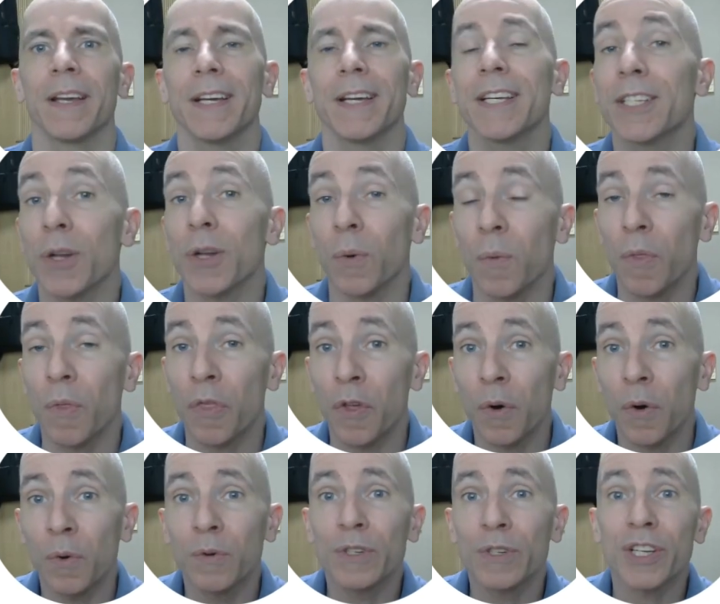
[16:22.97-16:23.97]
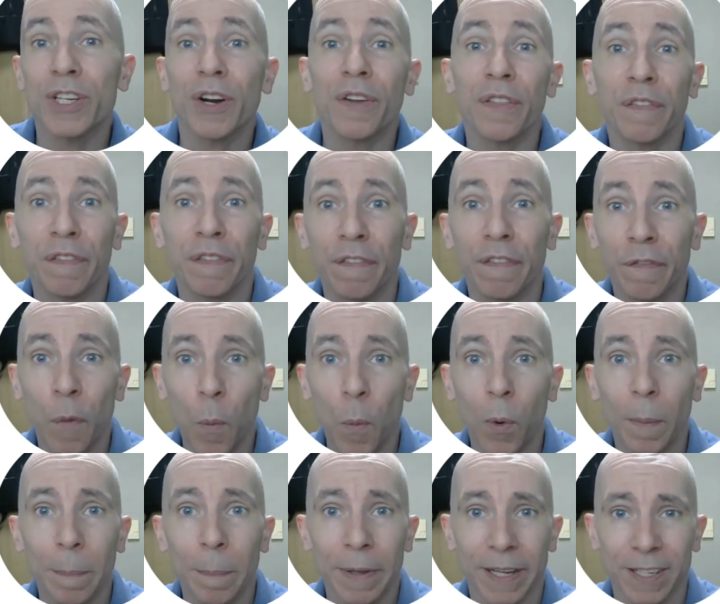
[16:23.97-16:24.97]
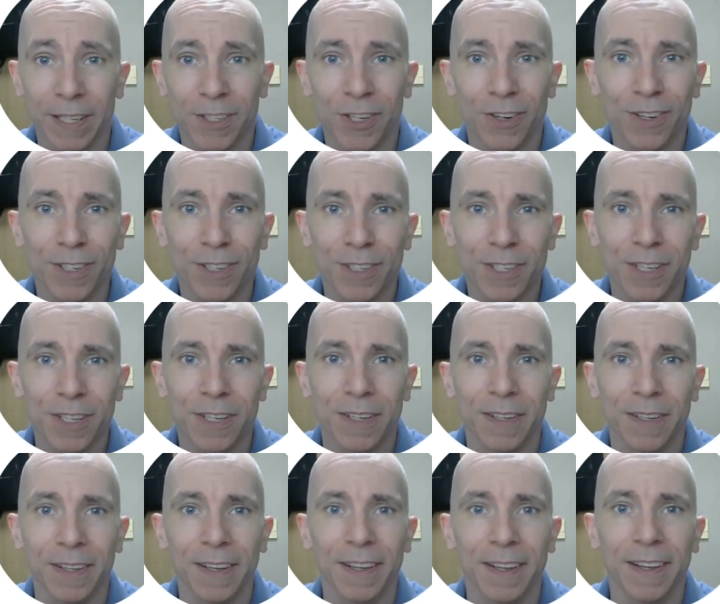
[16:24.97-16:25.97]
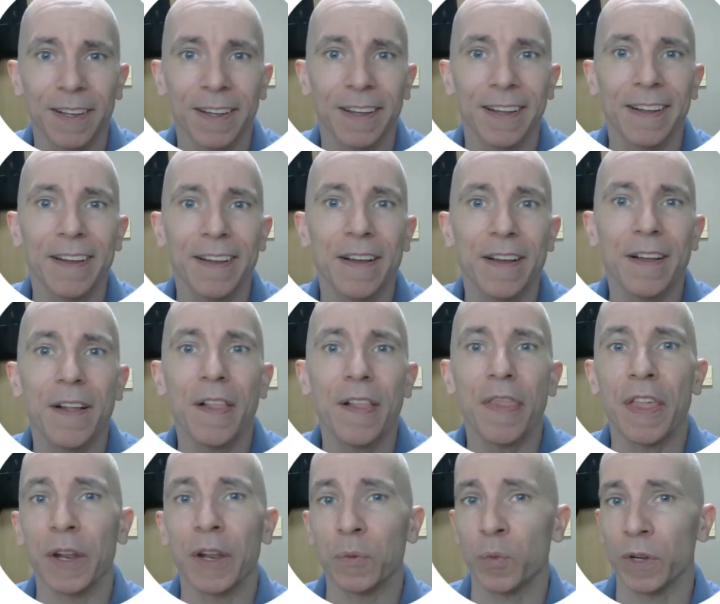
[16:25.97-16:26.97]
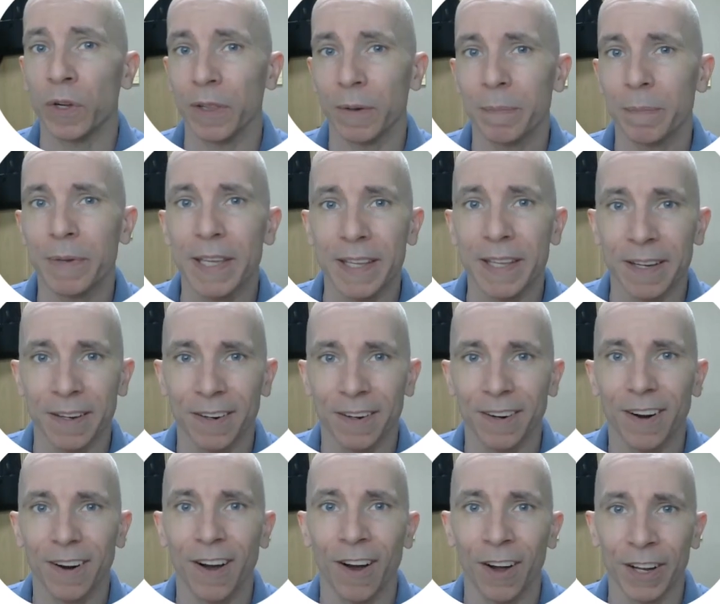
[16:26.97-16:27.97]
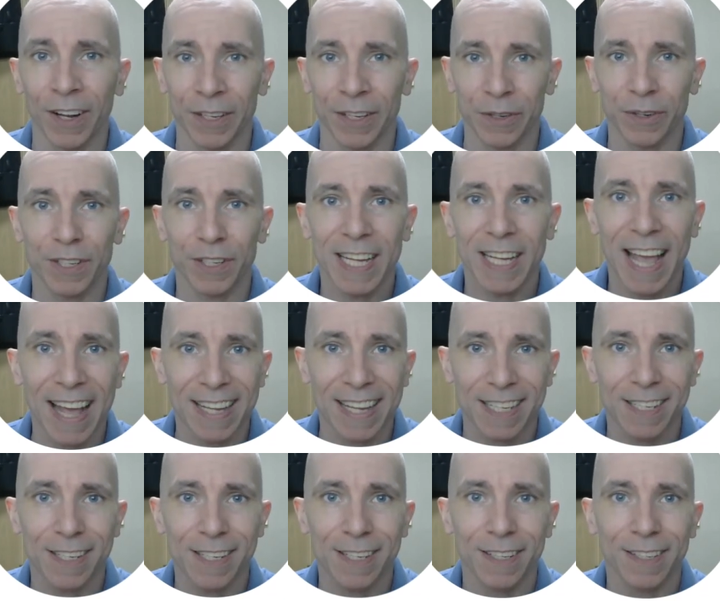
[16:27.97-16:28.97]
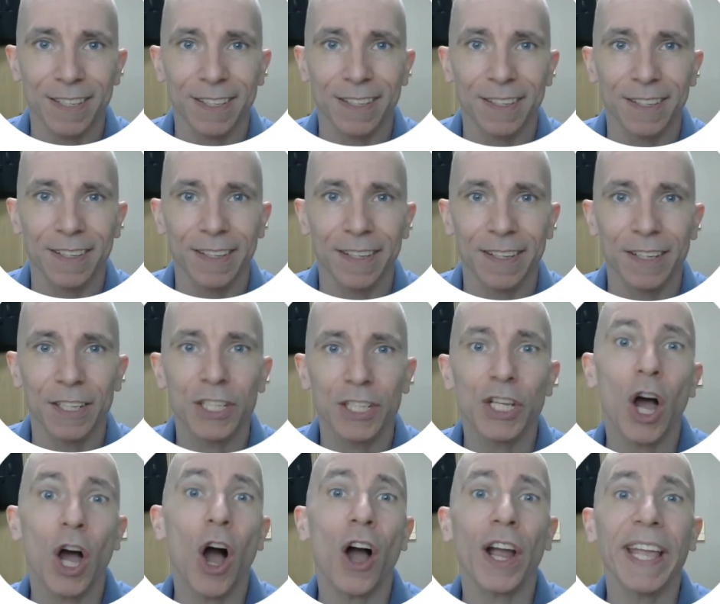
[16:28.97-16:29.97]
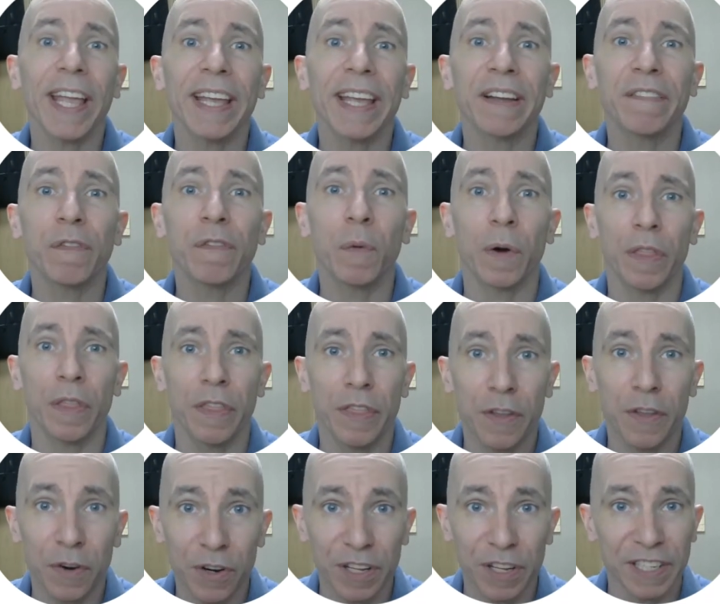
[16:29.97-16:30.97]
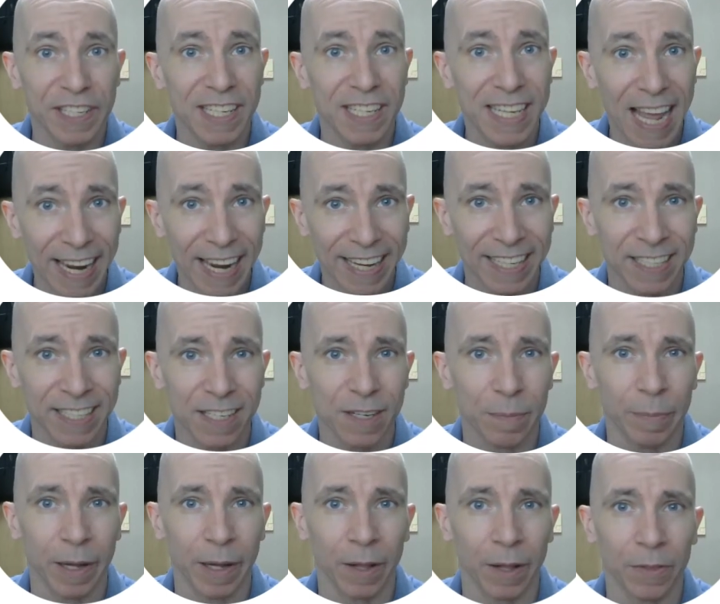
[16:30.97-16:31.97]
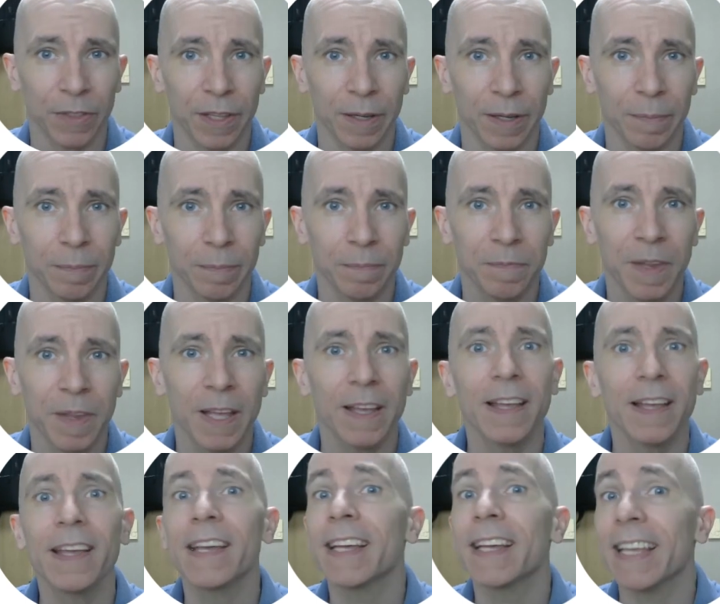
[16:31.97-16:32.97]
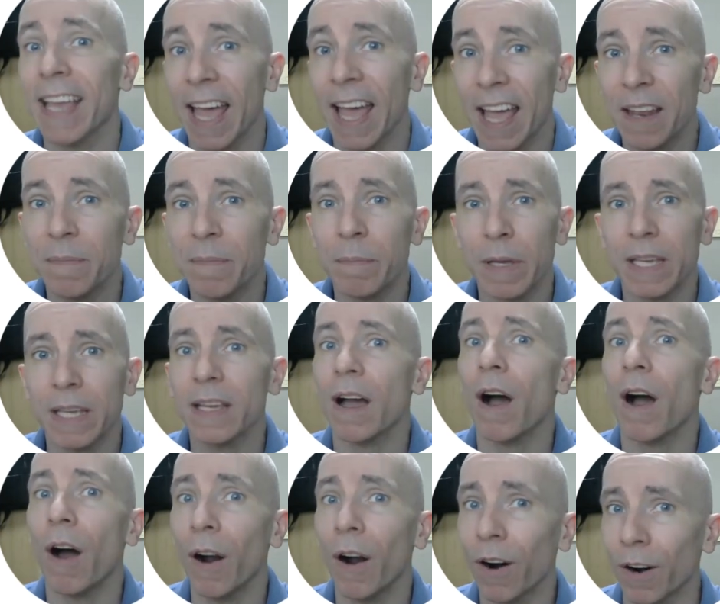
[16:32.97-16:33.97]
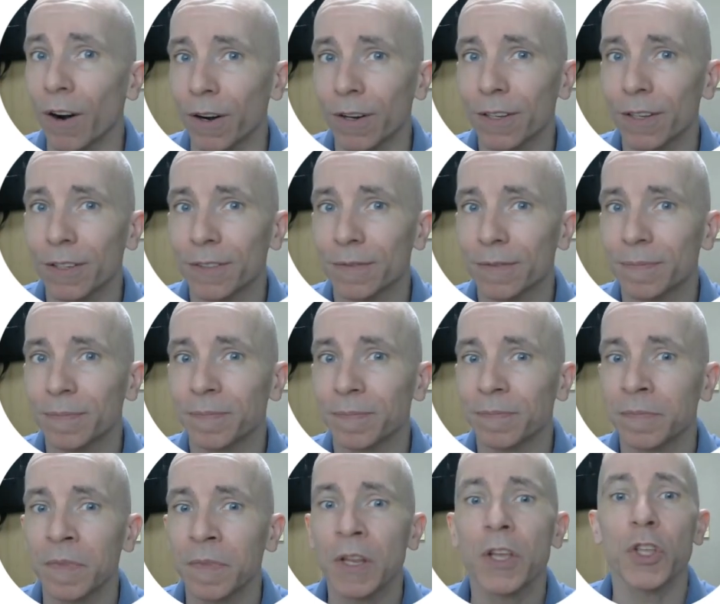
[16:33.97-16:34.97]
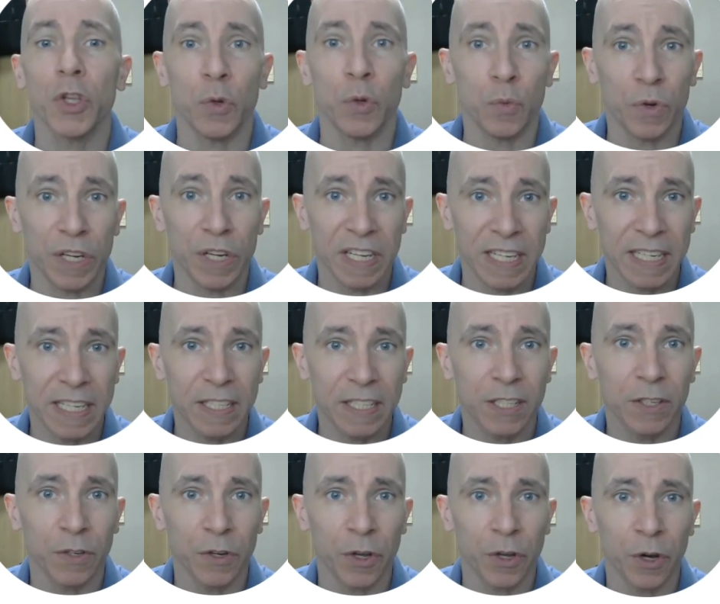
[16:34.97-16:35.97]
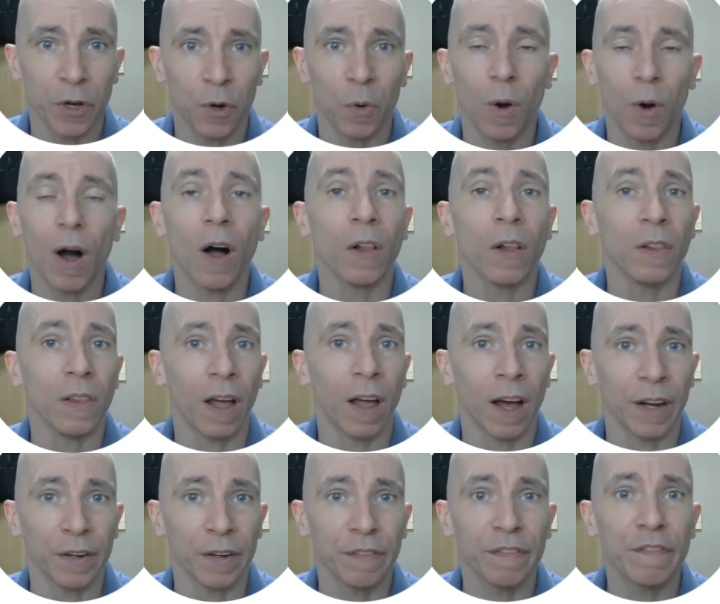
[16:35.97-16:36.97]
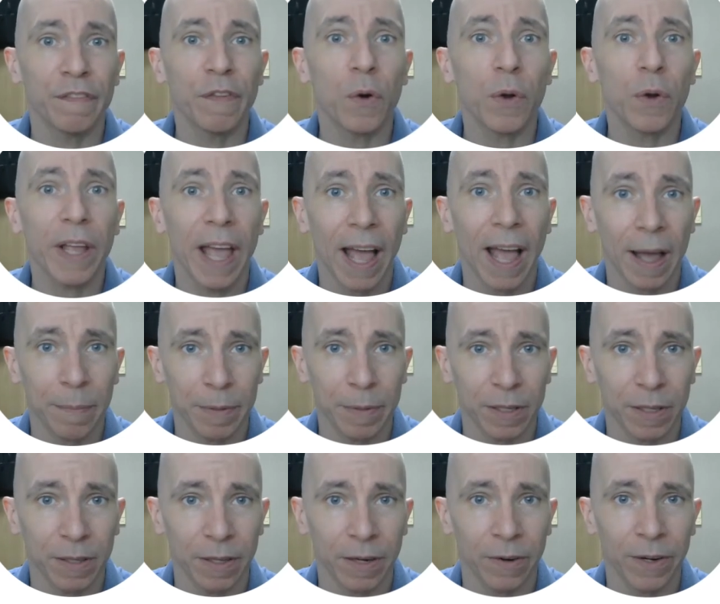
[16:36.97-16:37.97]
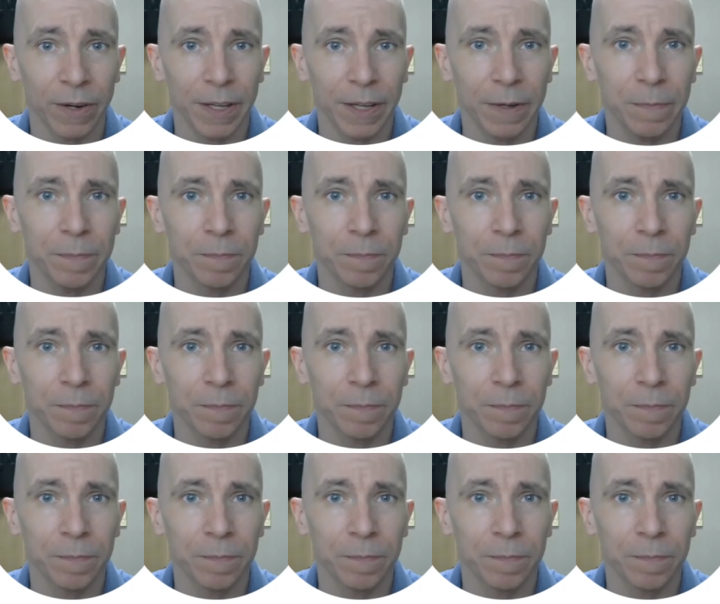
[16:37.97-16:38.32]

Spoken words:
So those are the 4 pictures that will appear on your test. Talking for 30 seconds about them can be hard. You need to know a lot of vocabulary